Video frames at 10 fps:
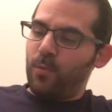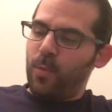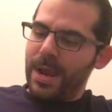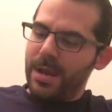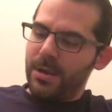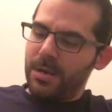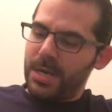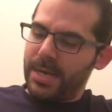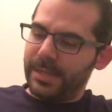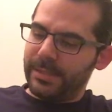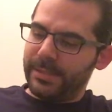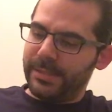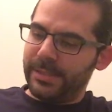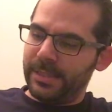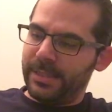Where
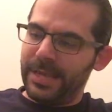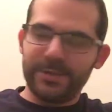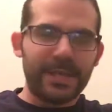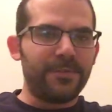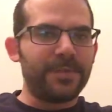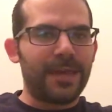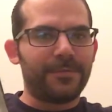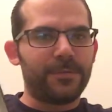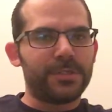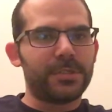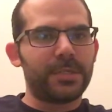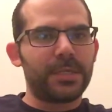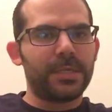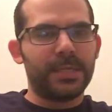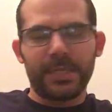Daredevil, that first
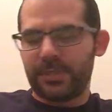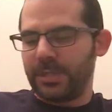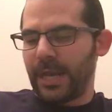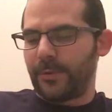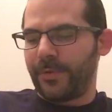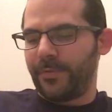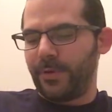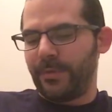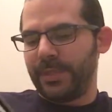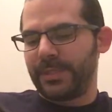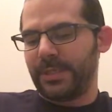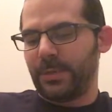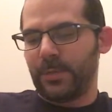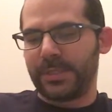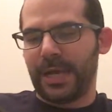edition that I reviewed recently,
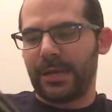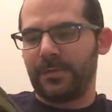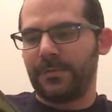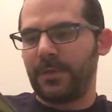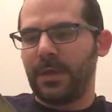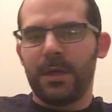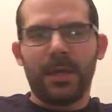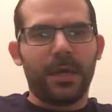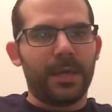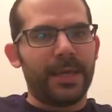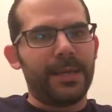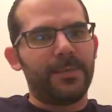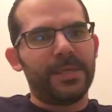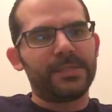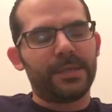was kind of hit
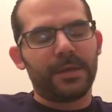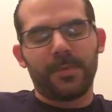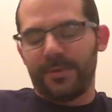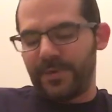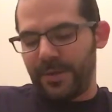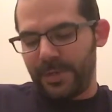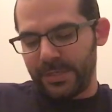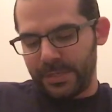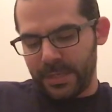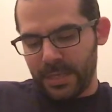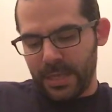and miss in a couple of areas.